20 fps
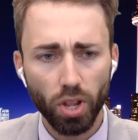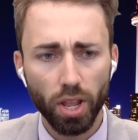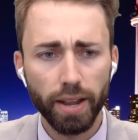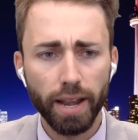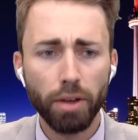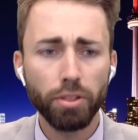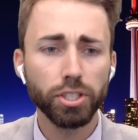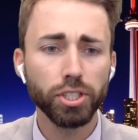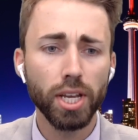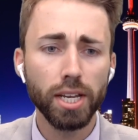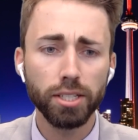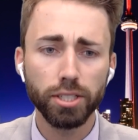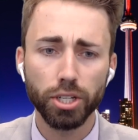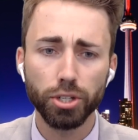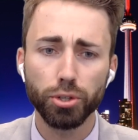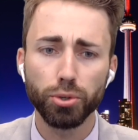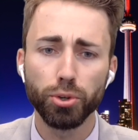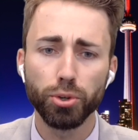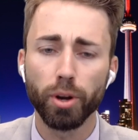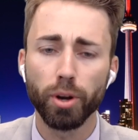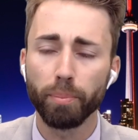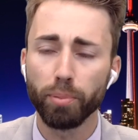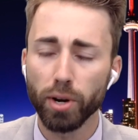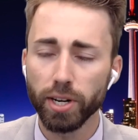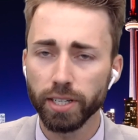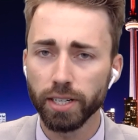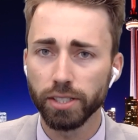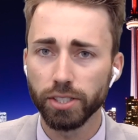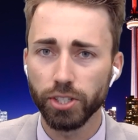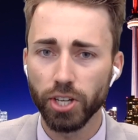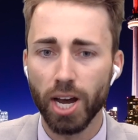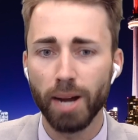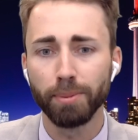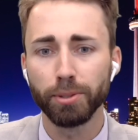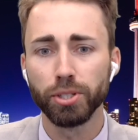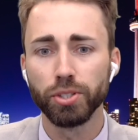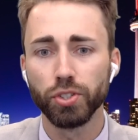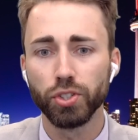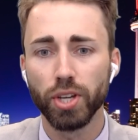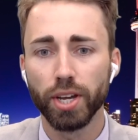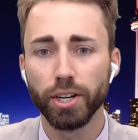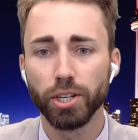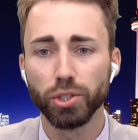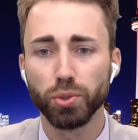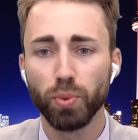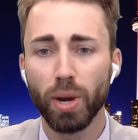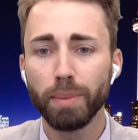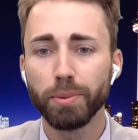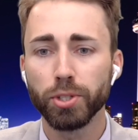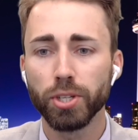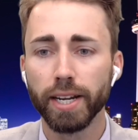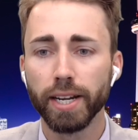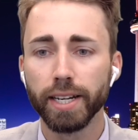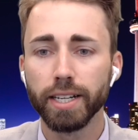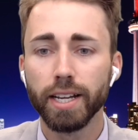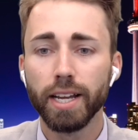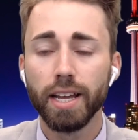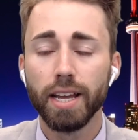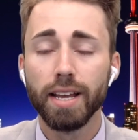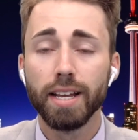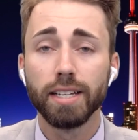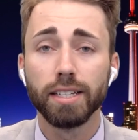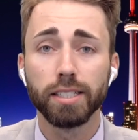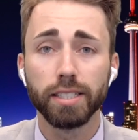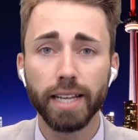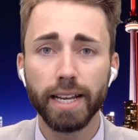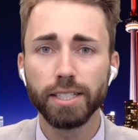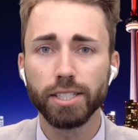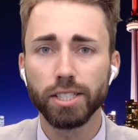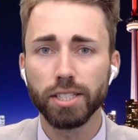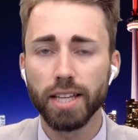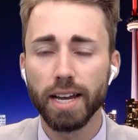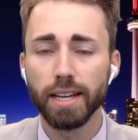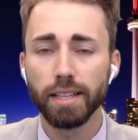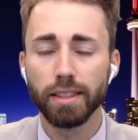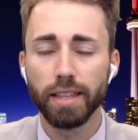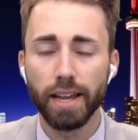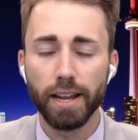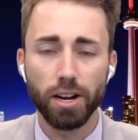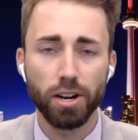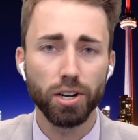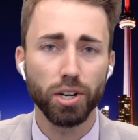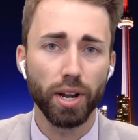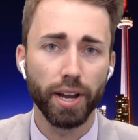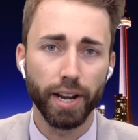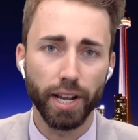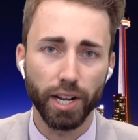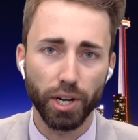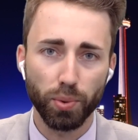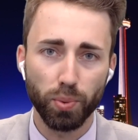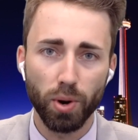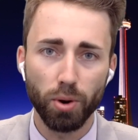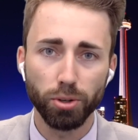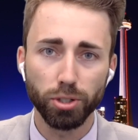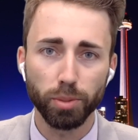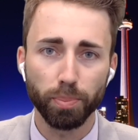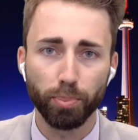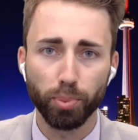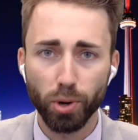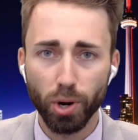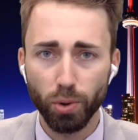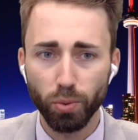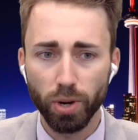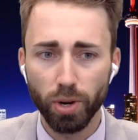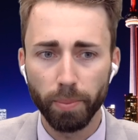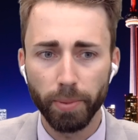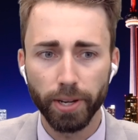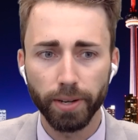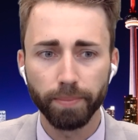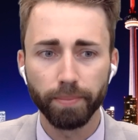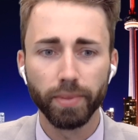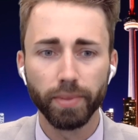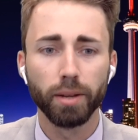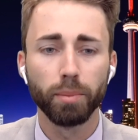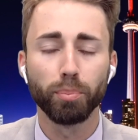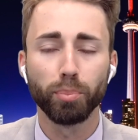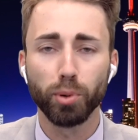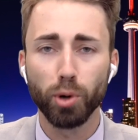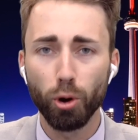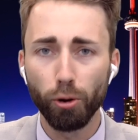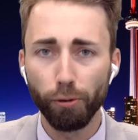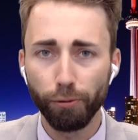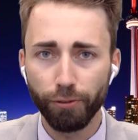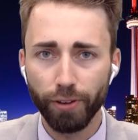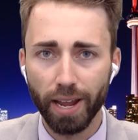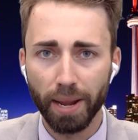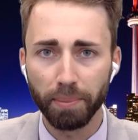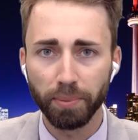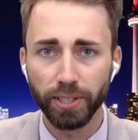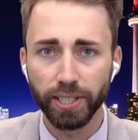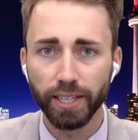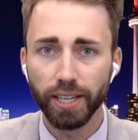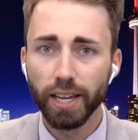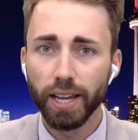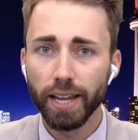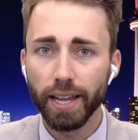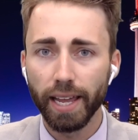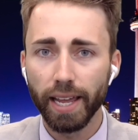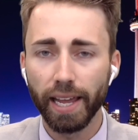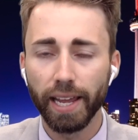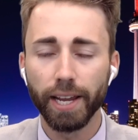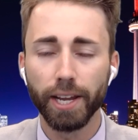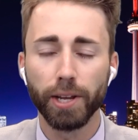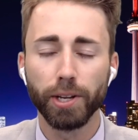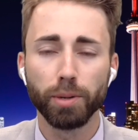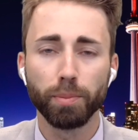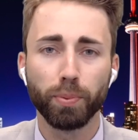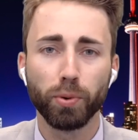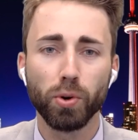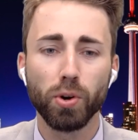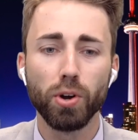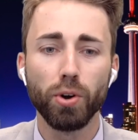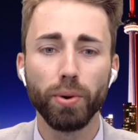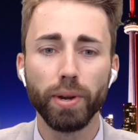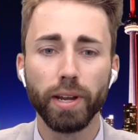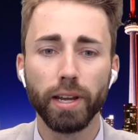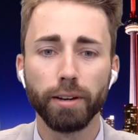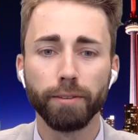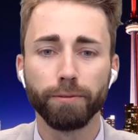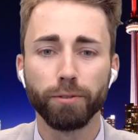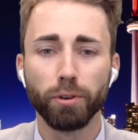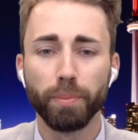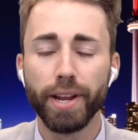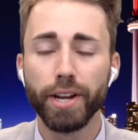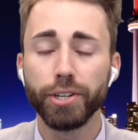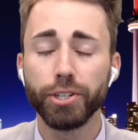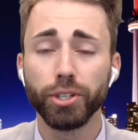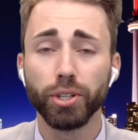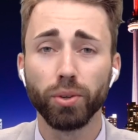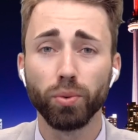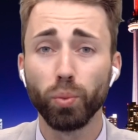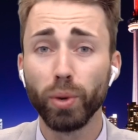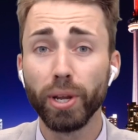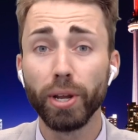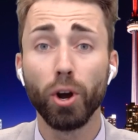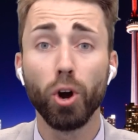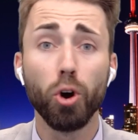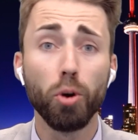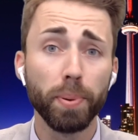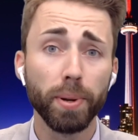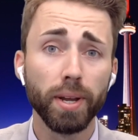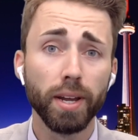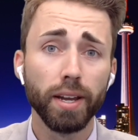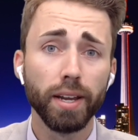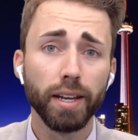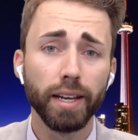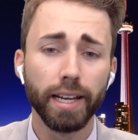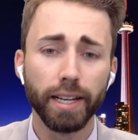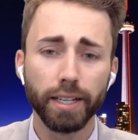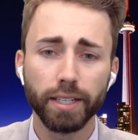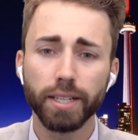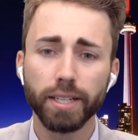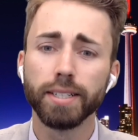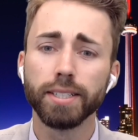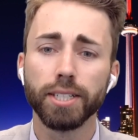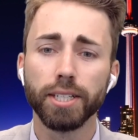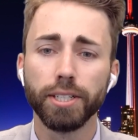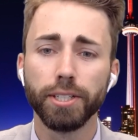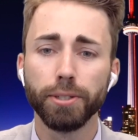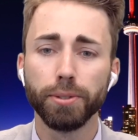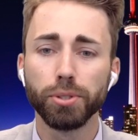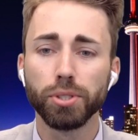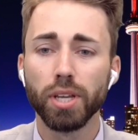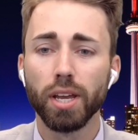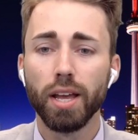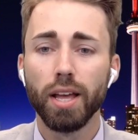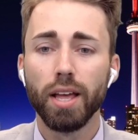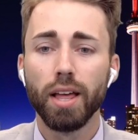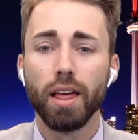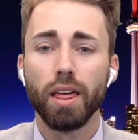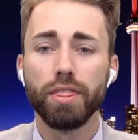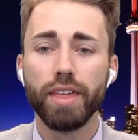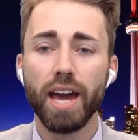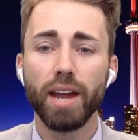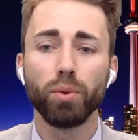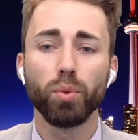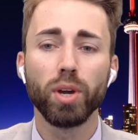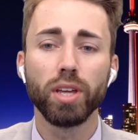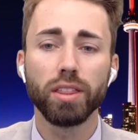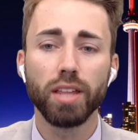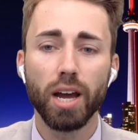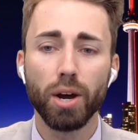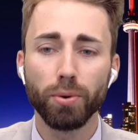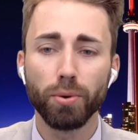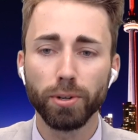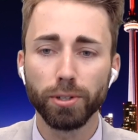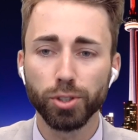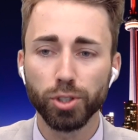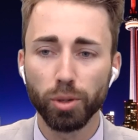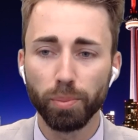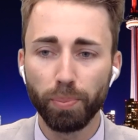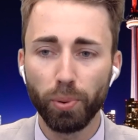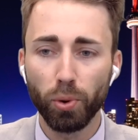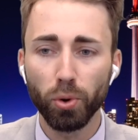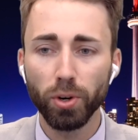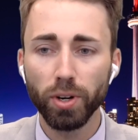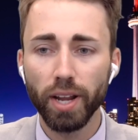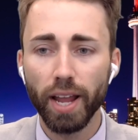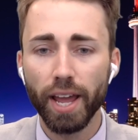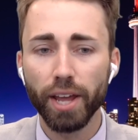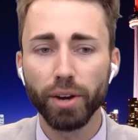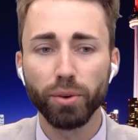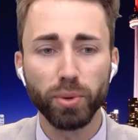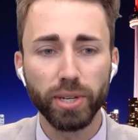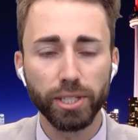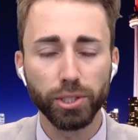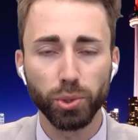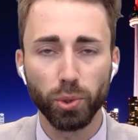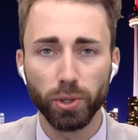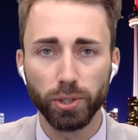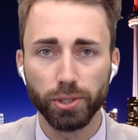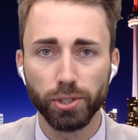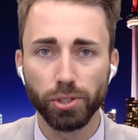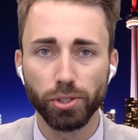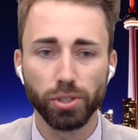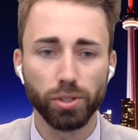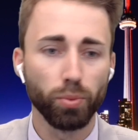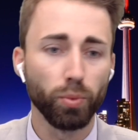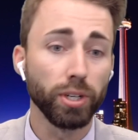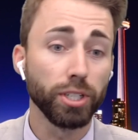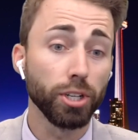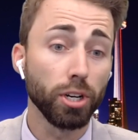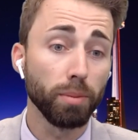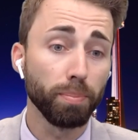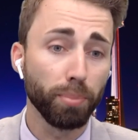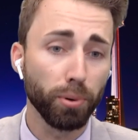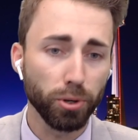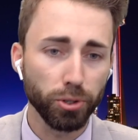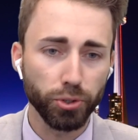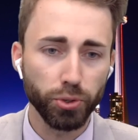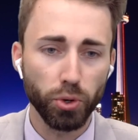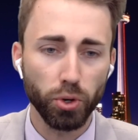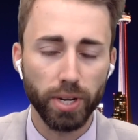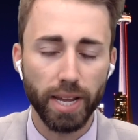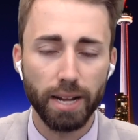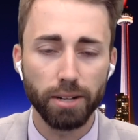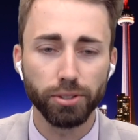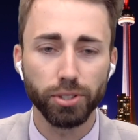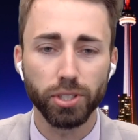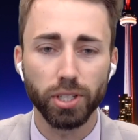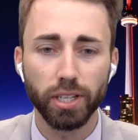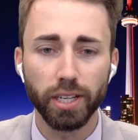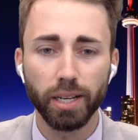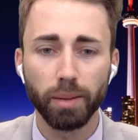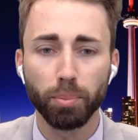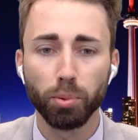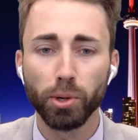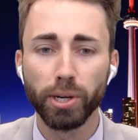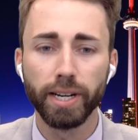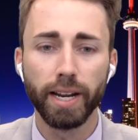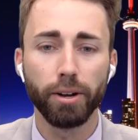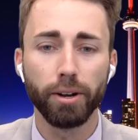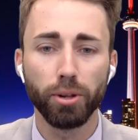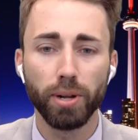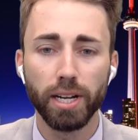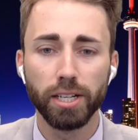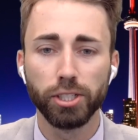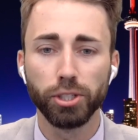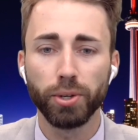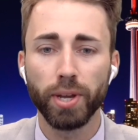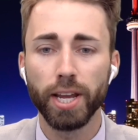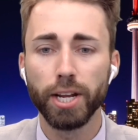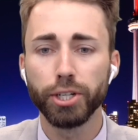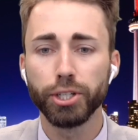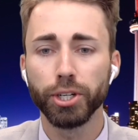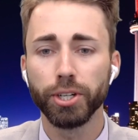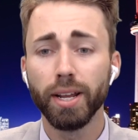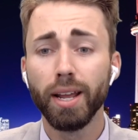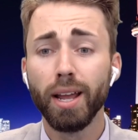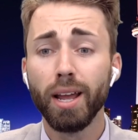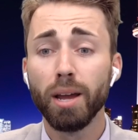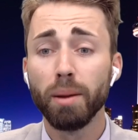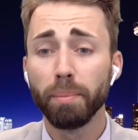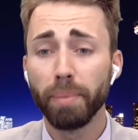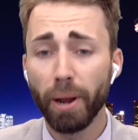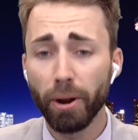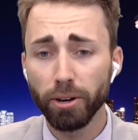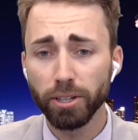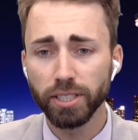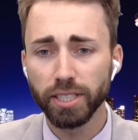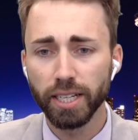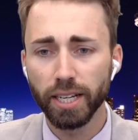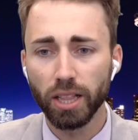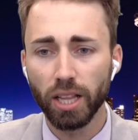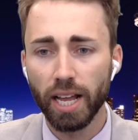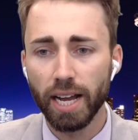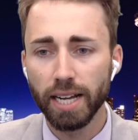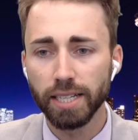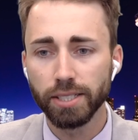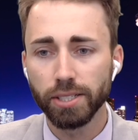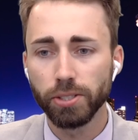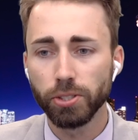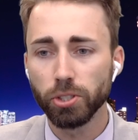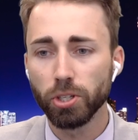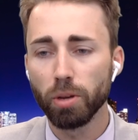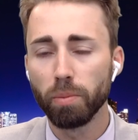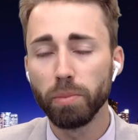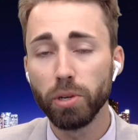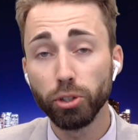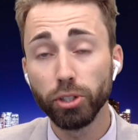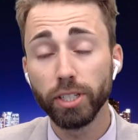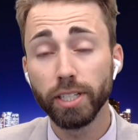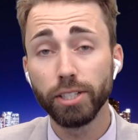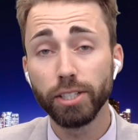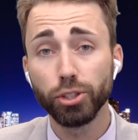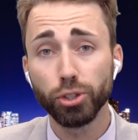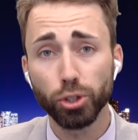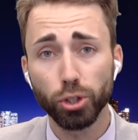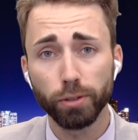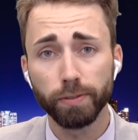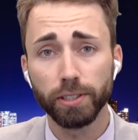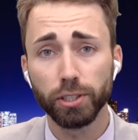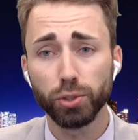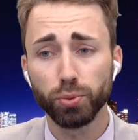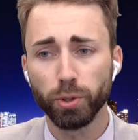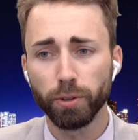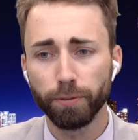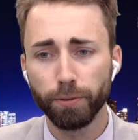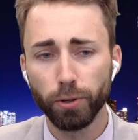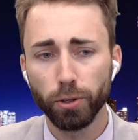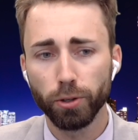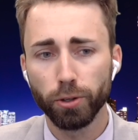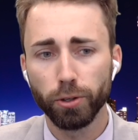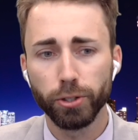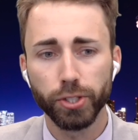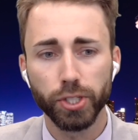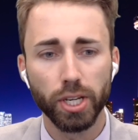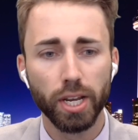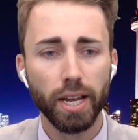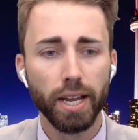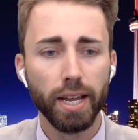Now, the Saskatoon Pregnancy Options Center's website states that they are, and I quote, pro-women, pro-family, and pro-information. We hope it continues that with our support and resources, which are personal counseling, prenatal education, parenting classes, community service referrals,